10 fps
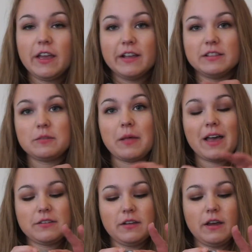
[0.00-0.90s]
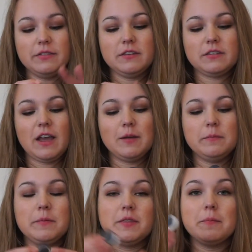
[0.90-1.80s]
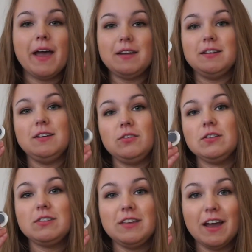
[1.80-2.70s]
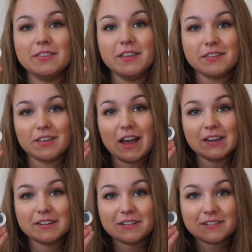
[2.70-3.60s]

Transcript: It's plastic on this side, but the magnet you can see on this side.